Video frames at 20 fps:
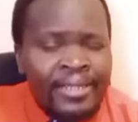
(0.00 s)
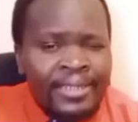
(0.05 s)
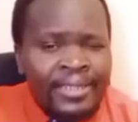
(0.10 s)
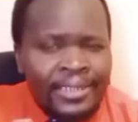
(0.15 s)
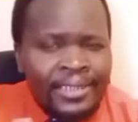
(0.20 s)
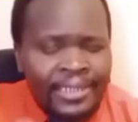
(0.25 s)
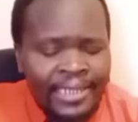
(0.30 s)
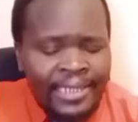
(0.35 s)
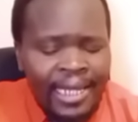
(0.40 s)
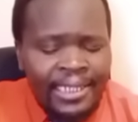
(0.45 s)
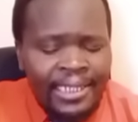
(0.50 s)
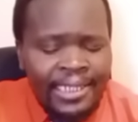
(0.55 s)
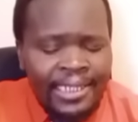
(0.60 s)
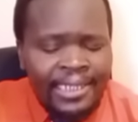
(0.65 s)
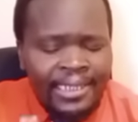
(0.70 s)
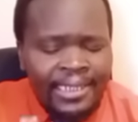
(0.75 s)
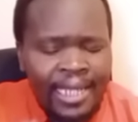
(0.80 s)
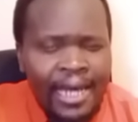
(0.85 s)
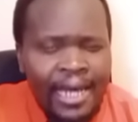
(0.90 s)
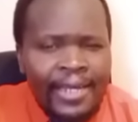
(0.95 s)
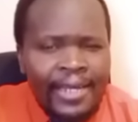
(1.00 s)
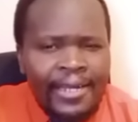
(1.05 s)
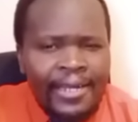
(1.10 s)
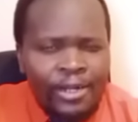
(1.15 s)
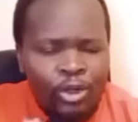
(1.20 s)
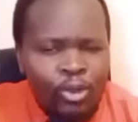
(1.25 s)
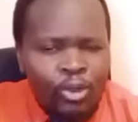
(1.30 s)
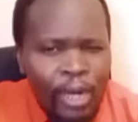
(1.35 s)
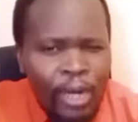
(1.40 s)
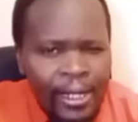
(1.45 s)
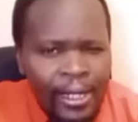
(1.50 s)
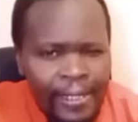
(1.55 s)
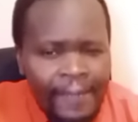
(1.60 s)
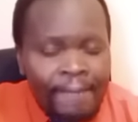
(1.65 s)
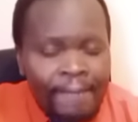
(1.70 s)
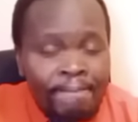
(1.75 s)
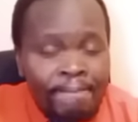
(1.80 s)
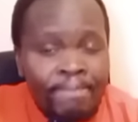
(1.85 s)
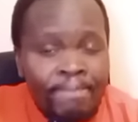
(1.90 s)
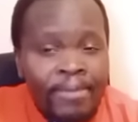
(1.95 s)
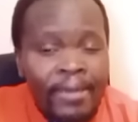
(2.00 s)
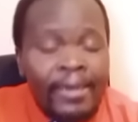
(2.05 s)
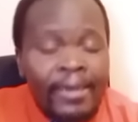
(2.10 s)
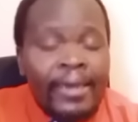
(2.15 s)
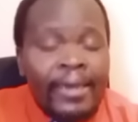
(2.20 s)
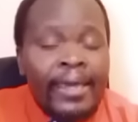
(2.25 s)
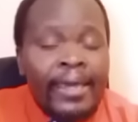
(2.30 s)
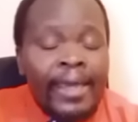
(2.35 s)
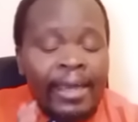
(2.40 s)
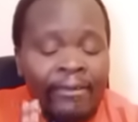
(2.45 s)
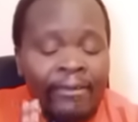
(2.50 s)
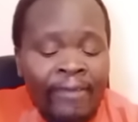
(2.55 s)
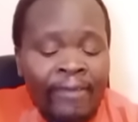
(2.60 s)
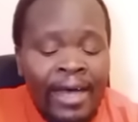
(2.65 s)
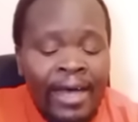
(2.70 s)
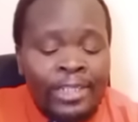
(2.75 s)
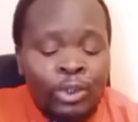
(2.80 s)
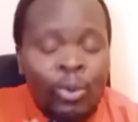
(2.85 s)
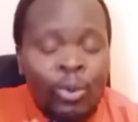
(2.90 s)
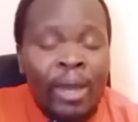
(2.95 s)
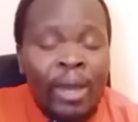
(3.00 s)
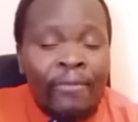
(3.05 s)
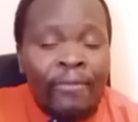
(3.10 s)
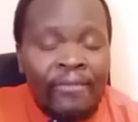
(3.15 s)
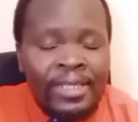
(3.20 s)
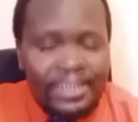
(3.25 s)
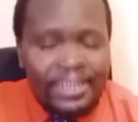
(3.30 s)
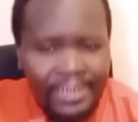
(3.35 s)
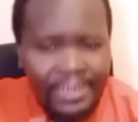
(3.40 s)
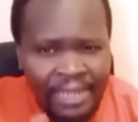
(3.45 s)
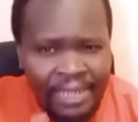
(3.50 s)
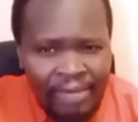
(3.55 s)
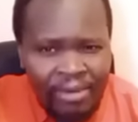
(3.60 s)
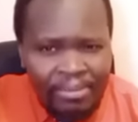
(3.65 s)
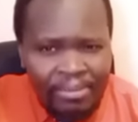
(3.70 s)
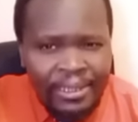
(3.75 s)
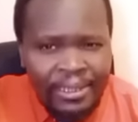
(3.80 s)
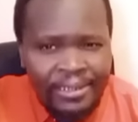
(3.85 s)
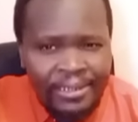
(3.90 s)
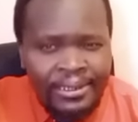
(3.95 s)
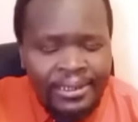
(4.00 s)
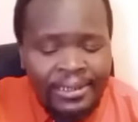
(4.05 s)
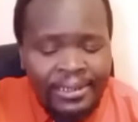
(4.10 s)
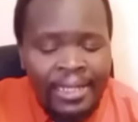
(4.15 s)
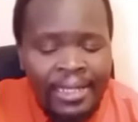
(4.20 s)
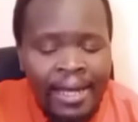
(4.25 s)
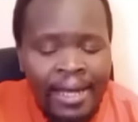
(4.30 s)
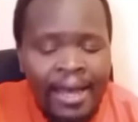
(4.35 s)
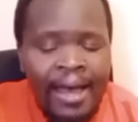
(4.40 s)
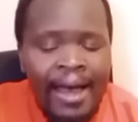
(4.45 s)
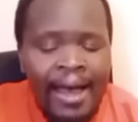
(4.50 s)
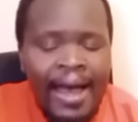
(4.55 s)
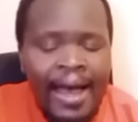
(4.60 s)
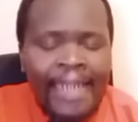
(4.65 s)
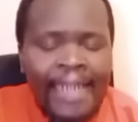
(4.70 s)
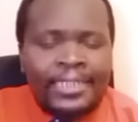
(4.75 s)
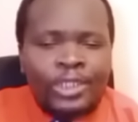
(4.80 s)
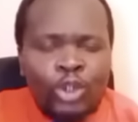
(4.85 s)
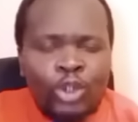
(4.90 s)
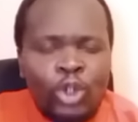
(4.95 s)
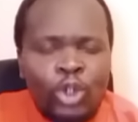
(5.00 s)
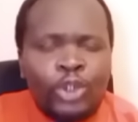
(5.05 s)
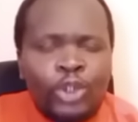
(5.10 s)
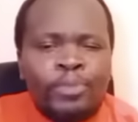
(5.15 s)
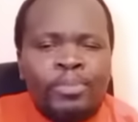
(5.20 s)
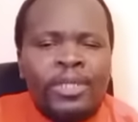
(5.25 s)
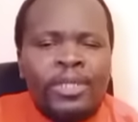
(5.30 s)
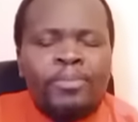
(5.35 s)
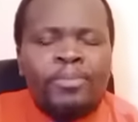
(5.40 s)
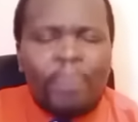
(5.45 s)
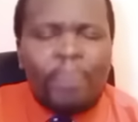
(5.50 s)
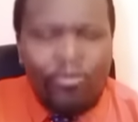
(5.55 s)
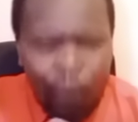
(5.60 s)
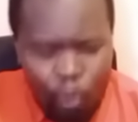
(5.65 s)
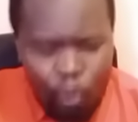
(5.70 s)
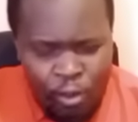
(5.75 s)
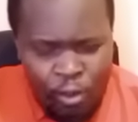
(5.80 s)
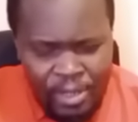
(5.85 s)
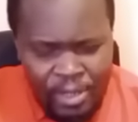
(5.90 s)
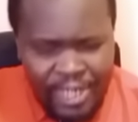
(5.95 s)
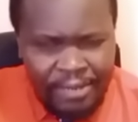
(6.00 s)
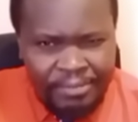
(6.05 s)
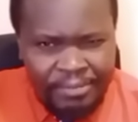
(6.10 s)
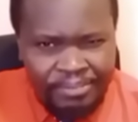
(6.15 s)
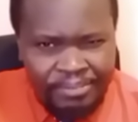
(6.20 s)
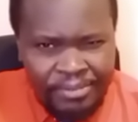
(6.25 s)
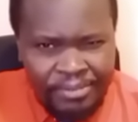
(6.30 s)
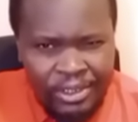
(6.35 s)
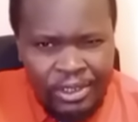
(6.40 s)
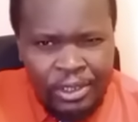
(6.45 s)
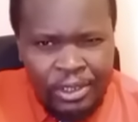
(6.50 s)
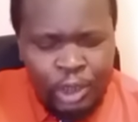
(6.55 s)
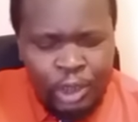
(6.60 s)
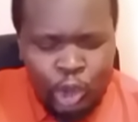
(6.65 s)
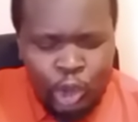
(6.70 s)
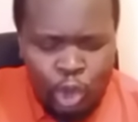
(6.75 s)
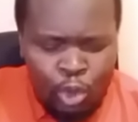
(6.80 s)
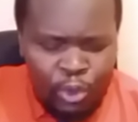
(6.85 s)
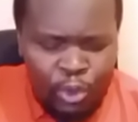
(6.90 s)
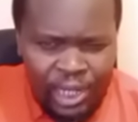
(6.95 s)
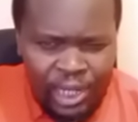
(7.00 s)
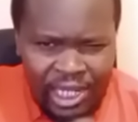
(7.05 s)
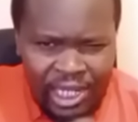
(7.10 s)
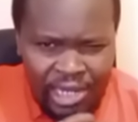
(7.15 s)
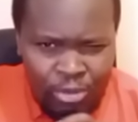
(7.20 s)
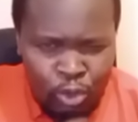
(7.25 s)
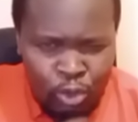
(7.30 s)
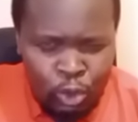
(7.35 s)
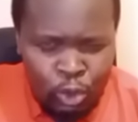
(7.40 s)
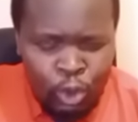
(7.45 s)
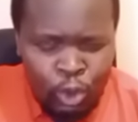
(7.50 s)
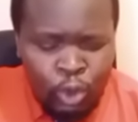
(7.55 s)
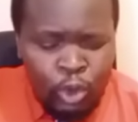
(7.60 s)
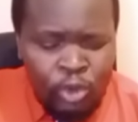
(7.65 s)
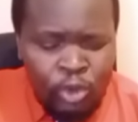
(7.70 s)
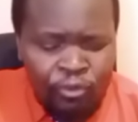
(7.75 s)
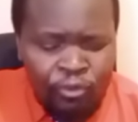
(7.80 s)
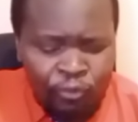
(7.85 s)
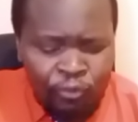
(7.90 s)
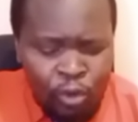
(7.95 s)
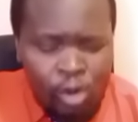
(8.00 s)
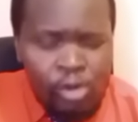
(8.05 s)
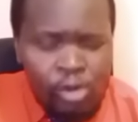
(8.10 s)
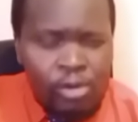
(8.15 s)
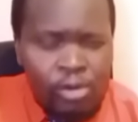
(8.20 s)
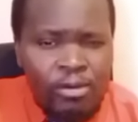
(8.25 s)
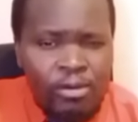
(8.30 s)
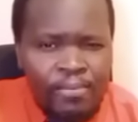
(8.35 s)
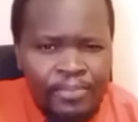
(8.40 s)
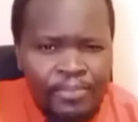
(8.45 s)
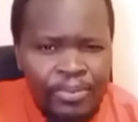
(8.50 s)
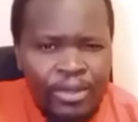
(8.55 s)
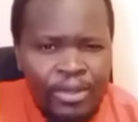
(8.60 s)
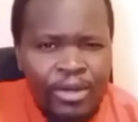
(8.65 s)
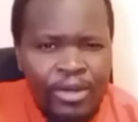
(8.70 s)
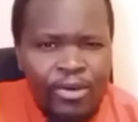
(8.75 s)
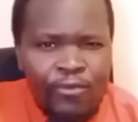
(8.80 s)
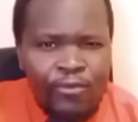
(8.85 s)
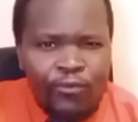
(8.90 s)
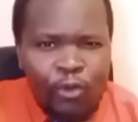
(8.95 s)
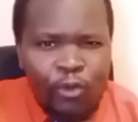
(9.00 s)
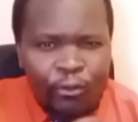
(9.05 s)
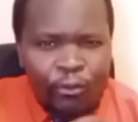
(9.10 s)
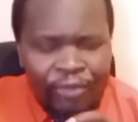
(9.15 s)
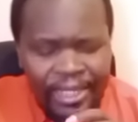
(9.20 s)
such as Aden Duale, and that's why this government has not been performing. So William Ruto should not fall for